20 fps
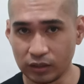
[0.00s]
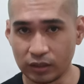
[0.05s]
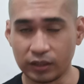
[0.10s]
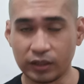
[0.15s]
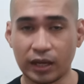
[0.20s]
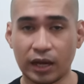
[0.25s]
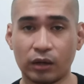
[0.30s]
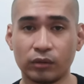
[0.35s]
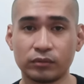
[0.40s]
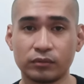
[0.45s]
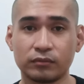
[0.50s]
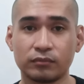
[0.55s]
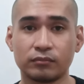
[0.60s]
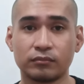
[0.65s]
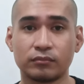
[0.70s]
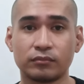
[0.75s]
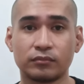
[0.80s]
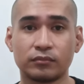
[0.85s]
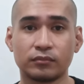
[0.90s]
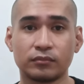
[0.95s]
eating out,
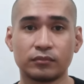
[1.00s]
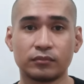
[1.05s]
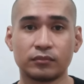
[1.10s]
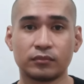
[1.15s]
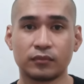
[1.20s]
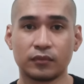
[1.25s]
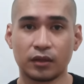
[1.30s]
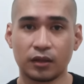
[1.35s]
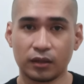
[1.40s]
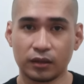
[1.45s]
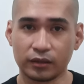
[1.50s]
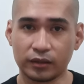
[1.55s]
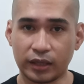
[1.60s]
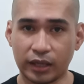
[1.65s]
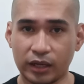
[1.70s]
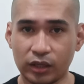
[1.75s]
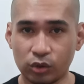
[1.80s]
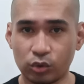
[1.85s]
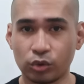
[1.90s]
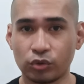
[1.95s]

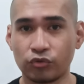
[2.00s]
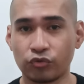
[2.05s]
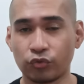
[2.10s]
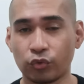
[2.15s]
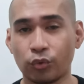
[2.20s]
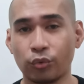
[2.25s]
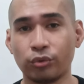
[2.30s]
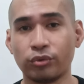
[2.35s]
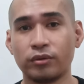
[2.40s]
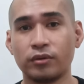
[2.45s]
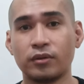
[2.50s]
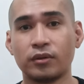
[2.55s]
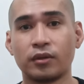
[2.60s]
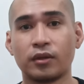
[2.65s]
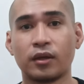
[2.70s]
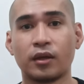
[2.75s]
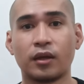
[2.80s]
getting good food,